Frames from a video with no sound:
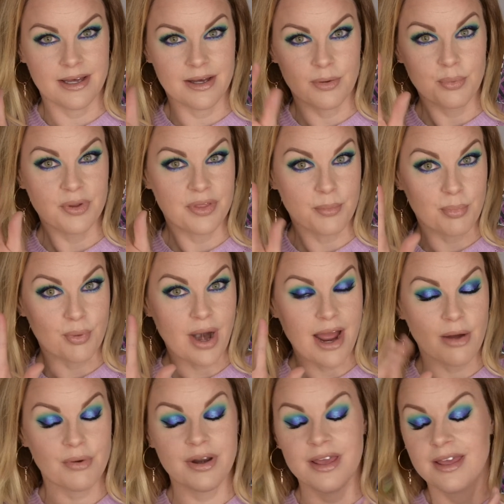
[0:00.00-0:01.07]
with the
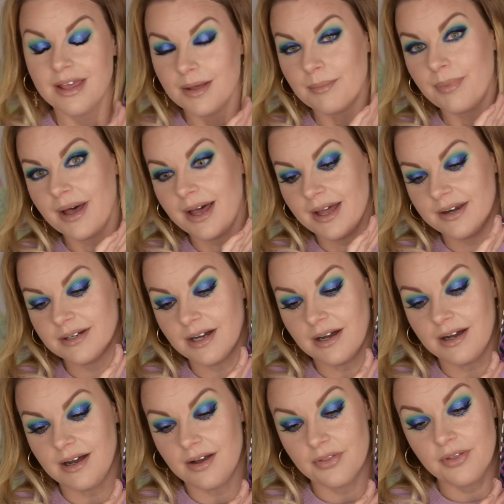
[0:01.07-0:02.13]
brown. But
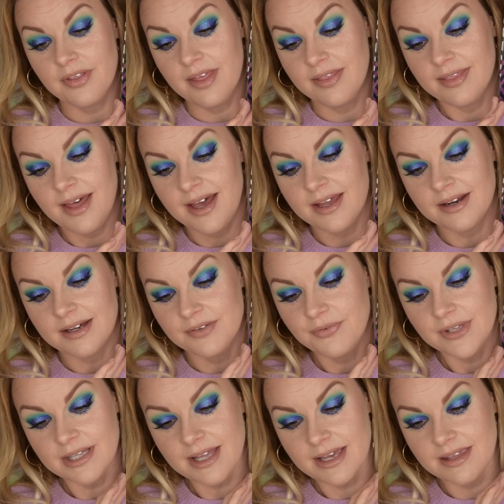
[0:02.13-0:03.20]
other than that, I
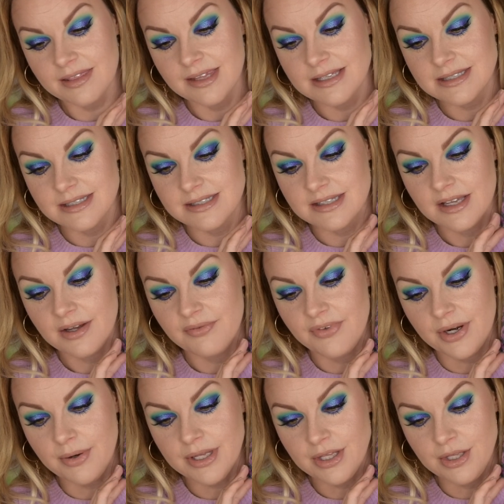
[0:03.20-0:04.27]
feel like this is a
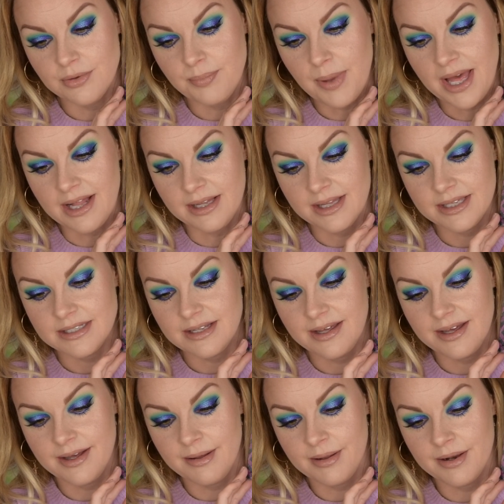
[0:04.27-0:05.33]
very cute palette,
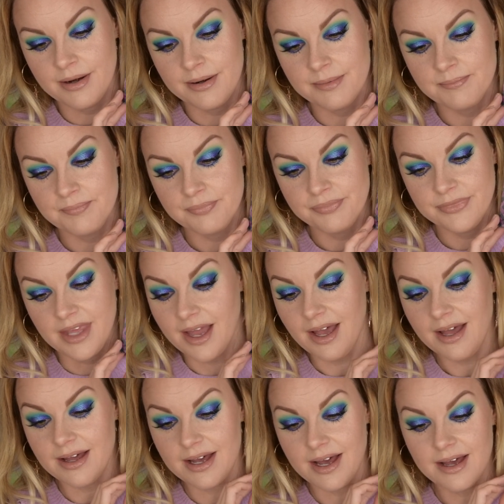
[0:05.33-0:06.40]
and
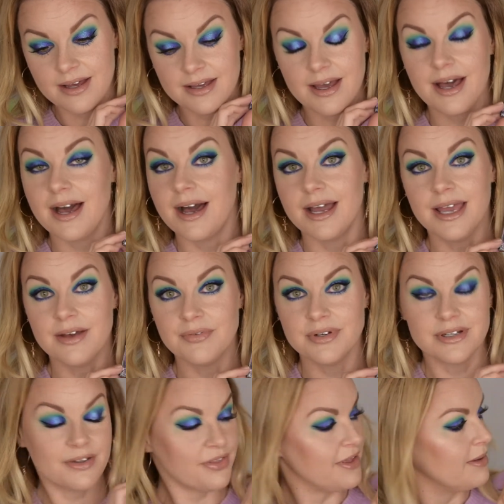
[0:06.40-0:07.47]
yeah, I have
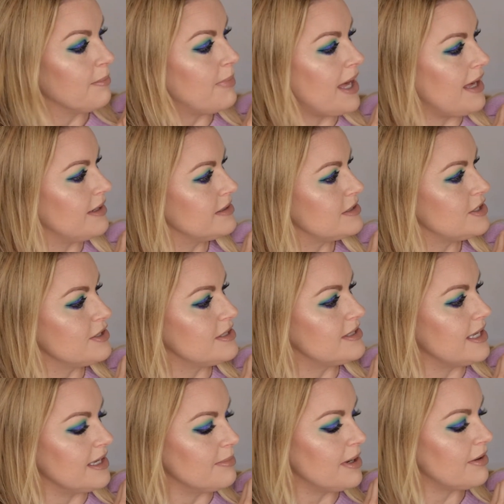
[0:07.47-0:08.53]
nothing bad to
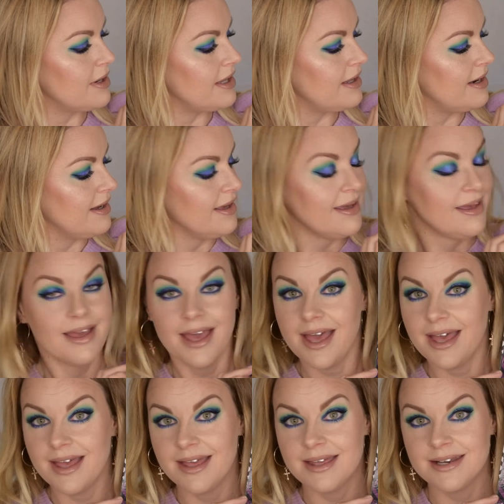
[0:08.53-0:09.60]
say about it.
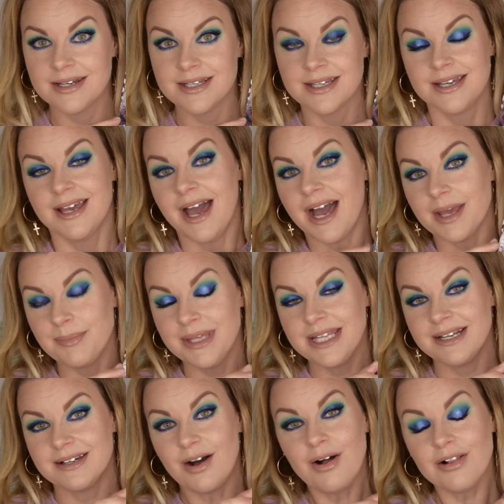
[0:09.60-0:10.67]
And I
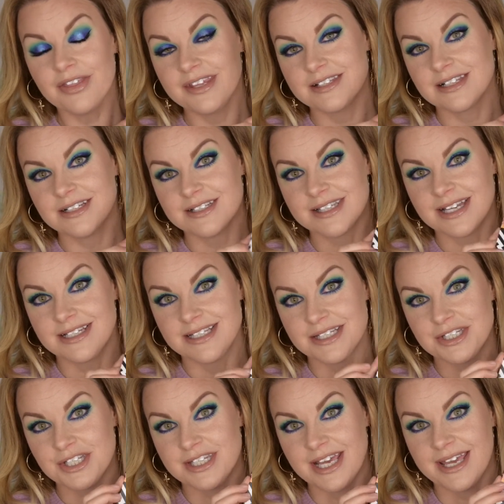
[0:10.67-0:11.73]
mean, all these looks I did
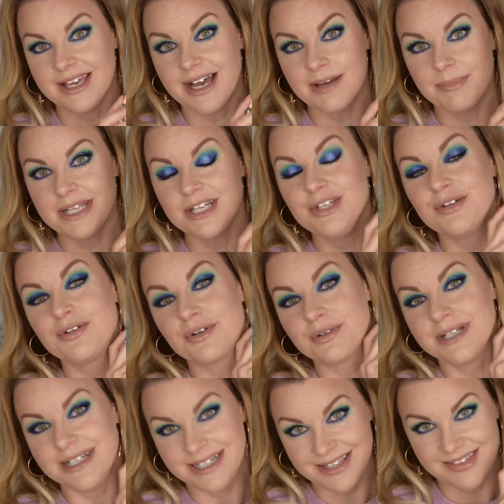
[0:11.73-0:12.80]
today, I mean, you
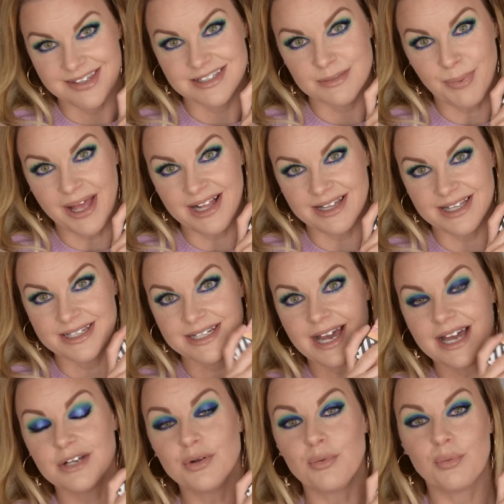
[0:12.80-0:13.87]
don't need this palette.
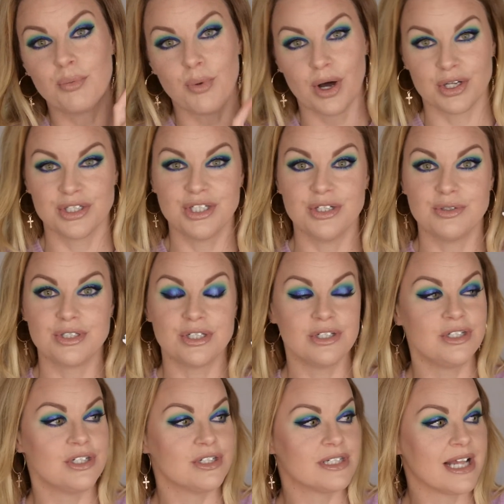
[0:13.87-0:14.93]
I don't want you to
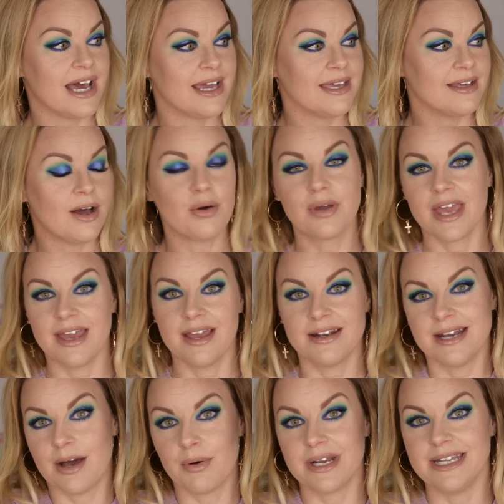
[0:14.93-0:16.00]
just like, okay,
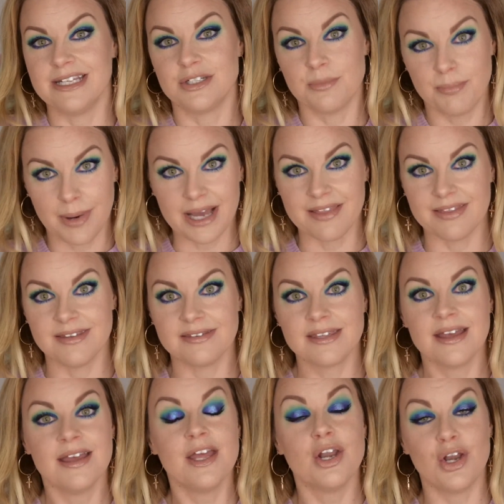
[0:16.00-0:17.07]
now I need to buy this.
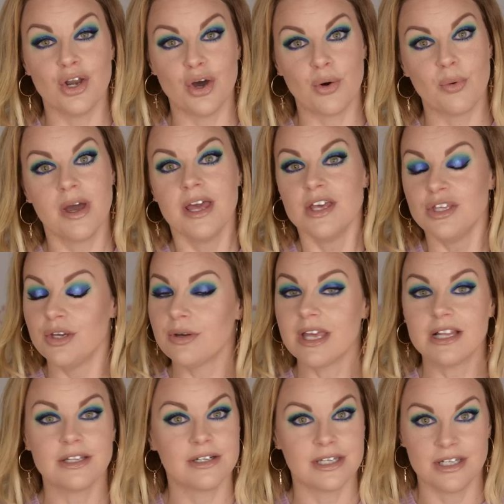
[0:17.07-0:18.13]
No, you
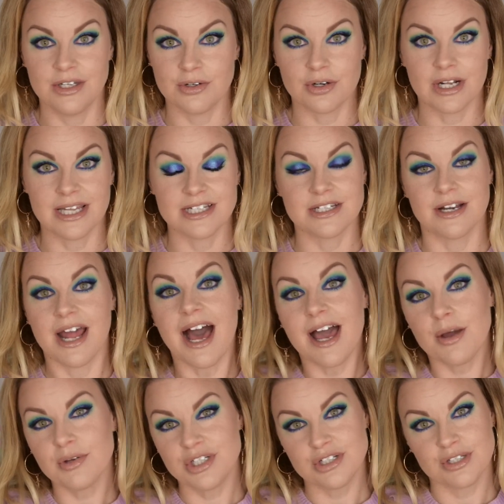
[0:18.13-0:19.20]
can look in your collection.
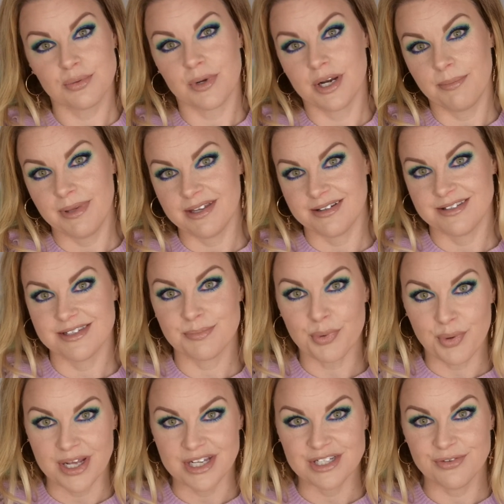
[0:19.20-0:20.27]
I would just want to be an
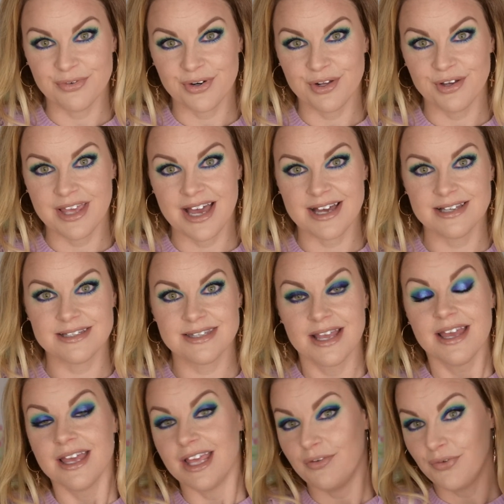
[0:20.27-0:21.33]
inspiration for you guys.
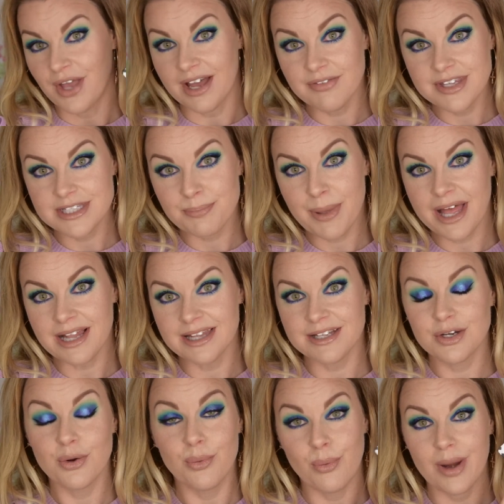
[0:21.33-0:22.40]
If you have this
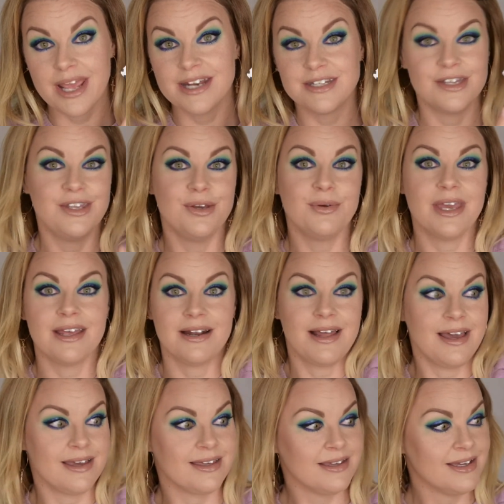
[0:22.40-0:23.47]
palette, great. You can
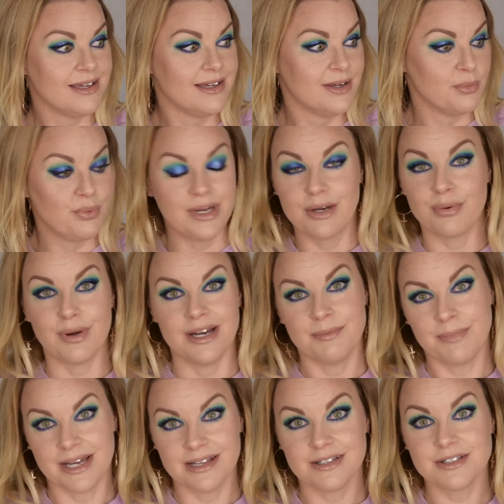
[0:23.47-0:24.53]
like recreate
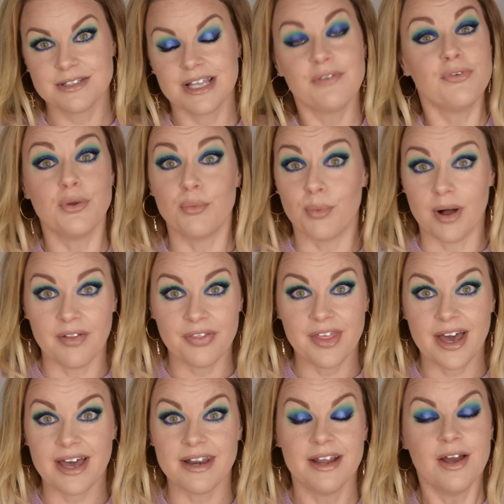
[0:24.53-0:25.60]
my looks if you want
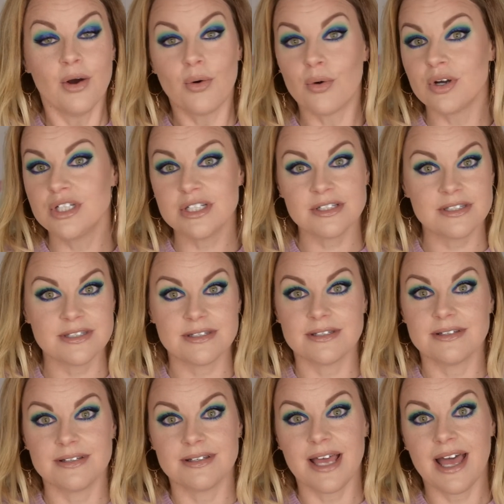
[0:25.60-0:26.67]
that, or just
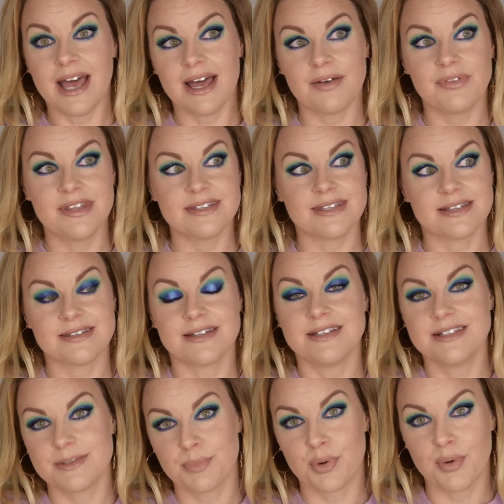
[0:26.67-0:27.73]
have this as an
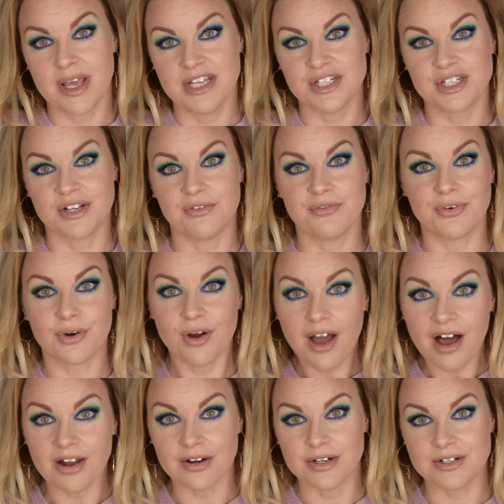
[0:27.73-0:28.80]
inspiration for
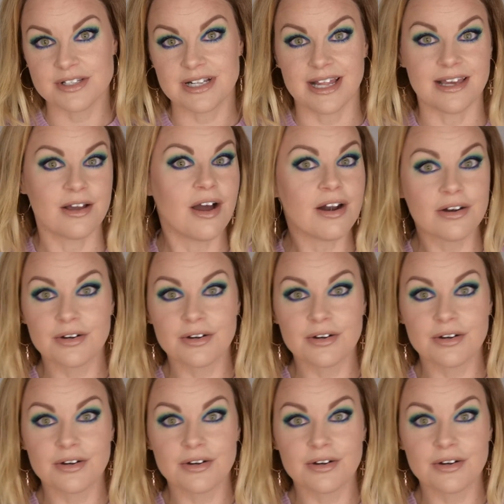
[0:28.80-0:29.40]
colors, like color